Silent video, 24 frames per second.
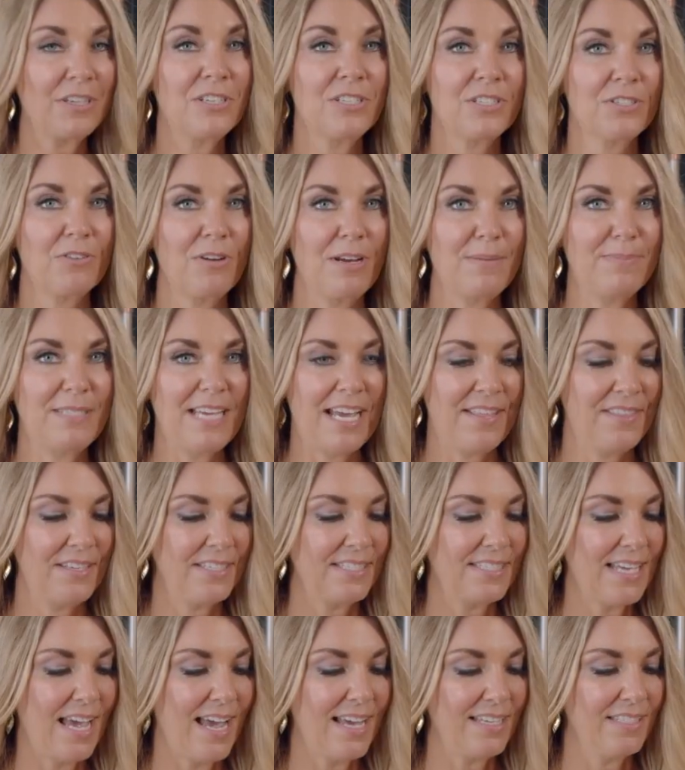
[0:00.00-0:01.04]
gonna scrape down the
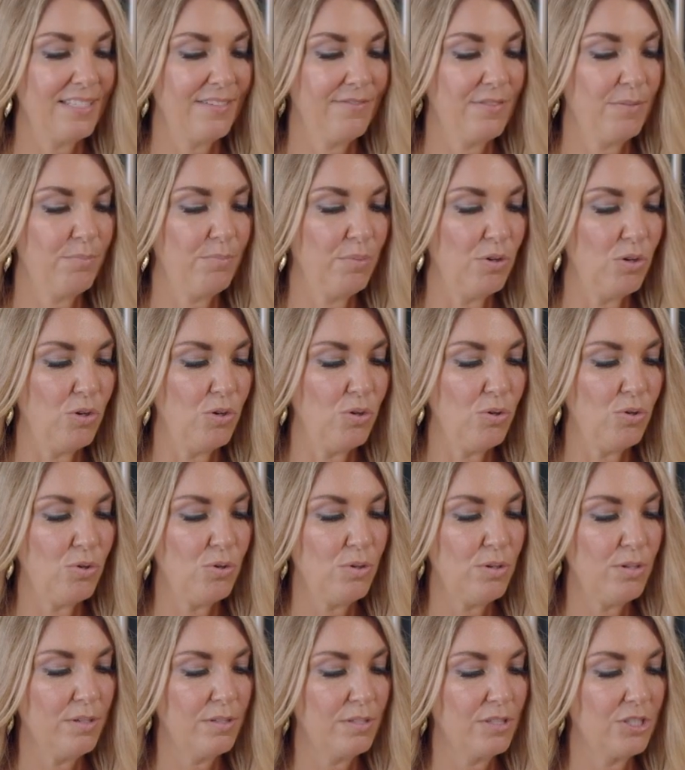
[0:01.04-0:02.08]
sides of the
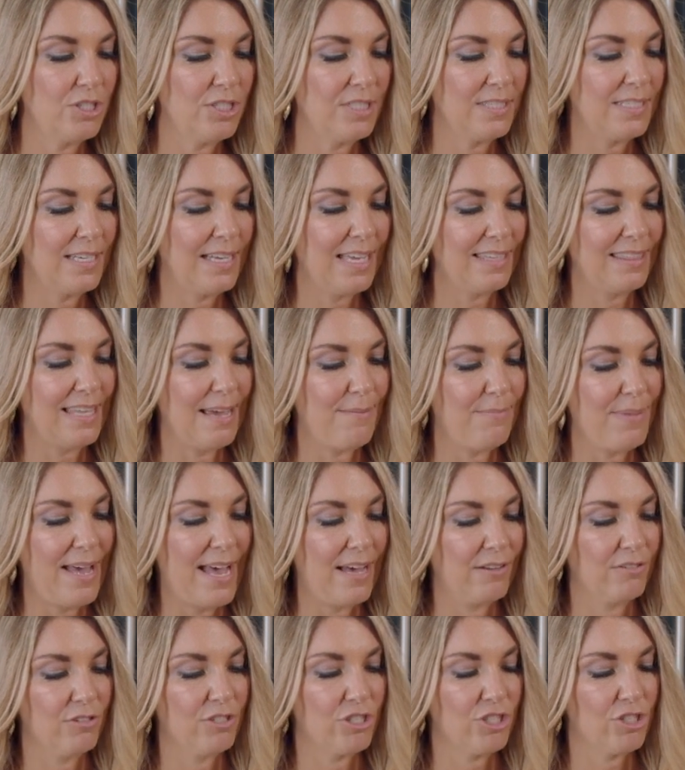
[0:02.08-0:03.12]
bowl just to get that
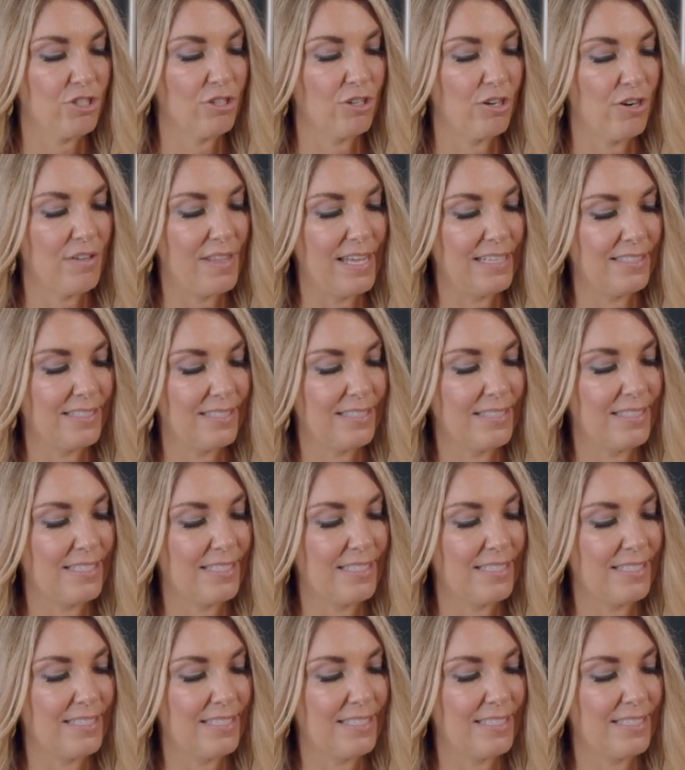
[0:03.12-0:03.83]
powdered sugar that's